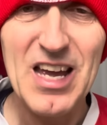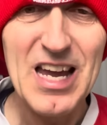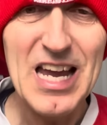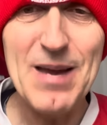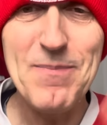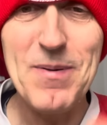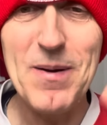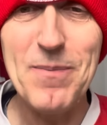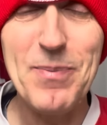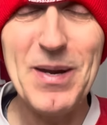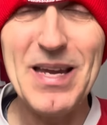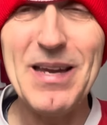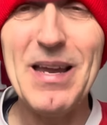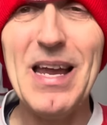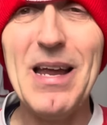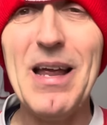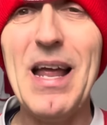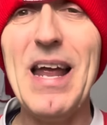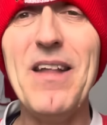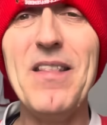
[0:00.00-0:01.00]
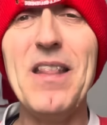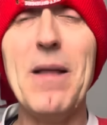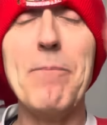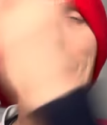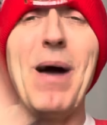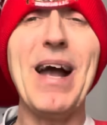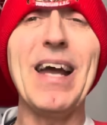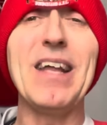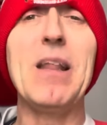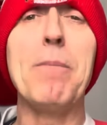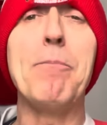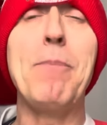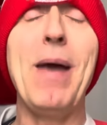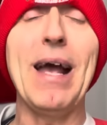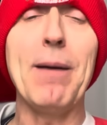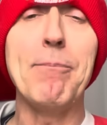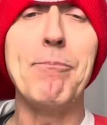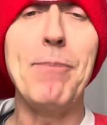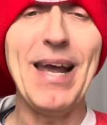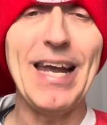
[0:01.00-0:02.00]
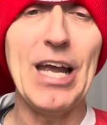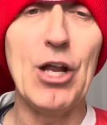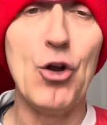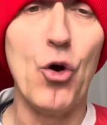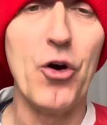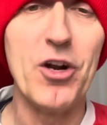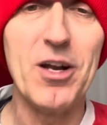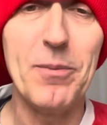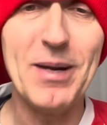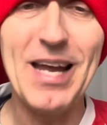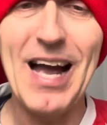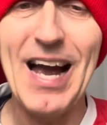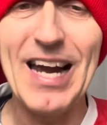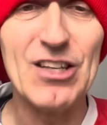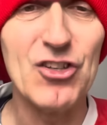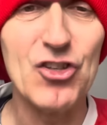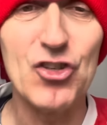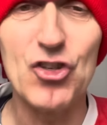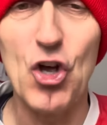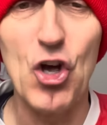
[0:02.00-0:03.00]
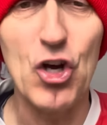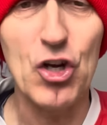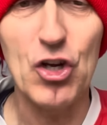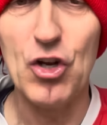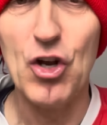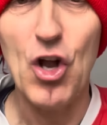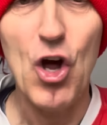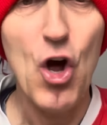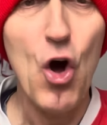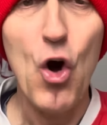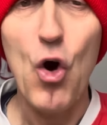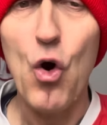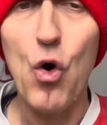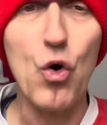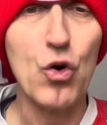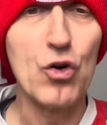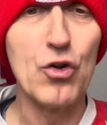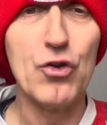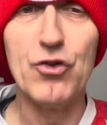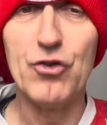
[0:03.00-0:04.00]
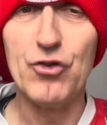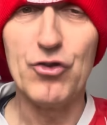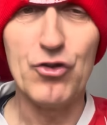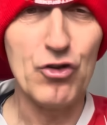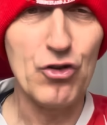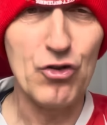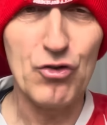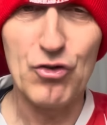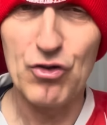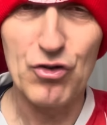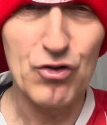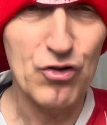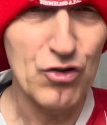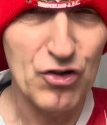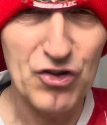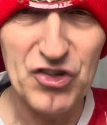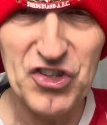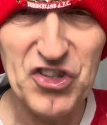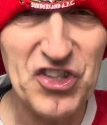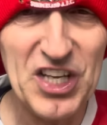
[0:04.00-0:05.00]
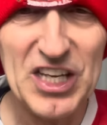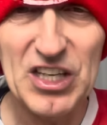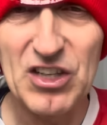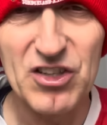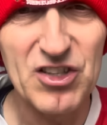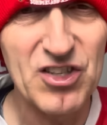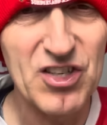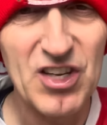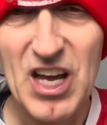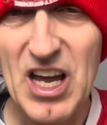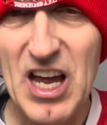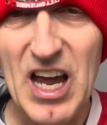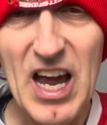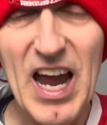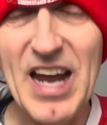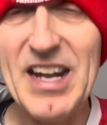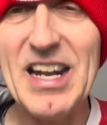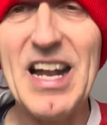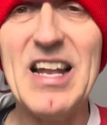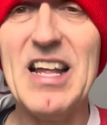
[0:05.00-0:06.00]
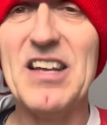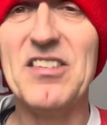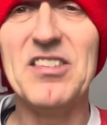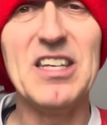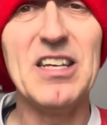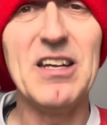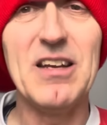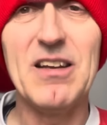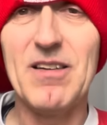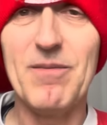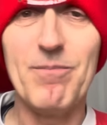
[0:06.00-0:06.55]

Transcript: He'd be in the, back in the pecking order behind Serkan, Huggins, Sealt. And Alessi.